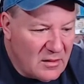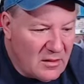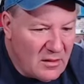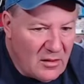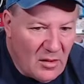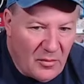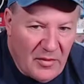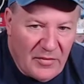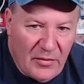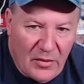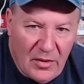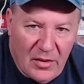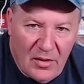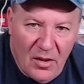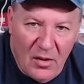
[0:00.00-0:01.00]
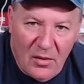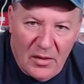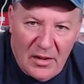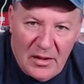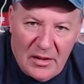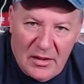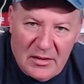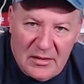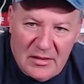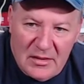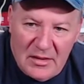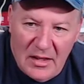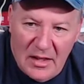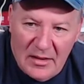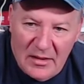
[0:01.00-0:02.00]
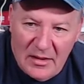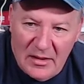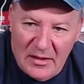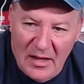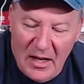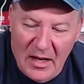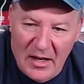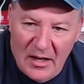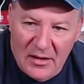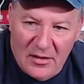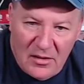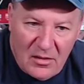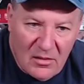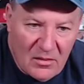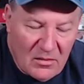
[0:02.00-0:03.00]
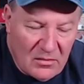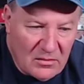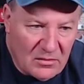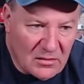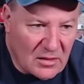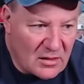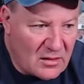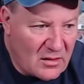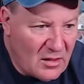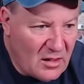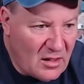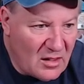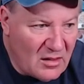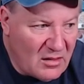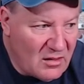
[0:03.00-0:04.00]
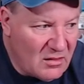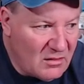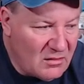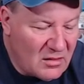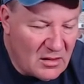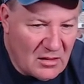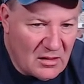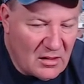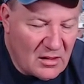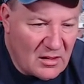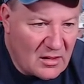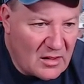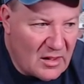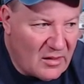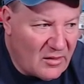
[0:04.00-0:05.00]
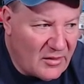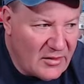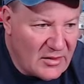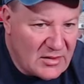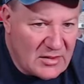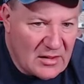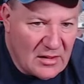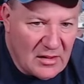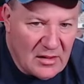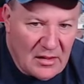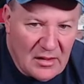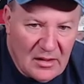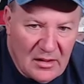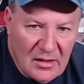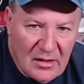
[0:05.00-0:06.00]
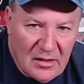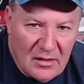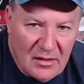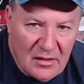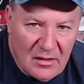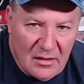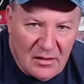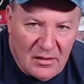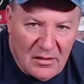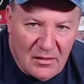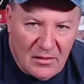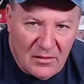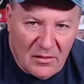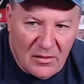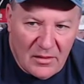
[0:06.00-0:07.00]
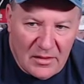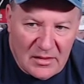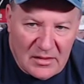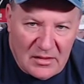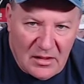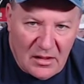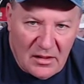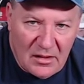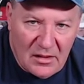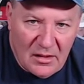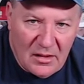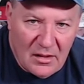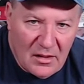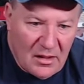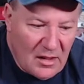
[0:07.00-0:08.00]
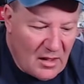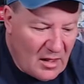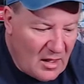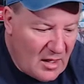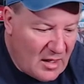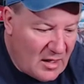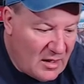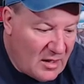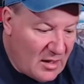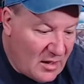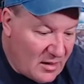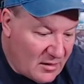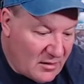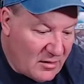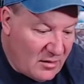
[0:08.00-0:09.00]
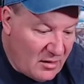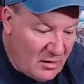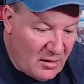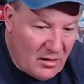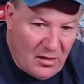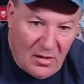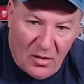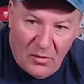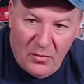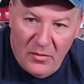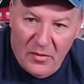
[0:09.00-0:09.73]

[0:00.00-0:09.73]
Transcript: you know, before you know it, it's the end of the day, and you're going, oh my God, you know, I, I got all this, uh, you know, all this done. And, uh, you know,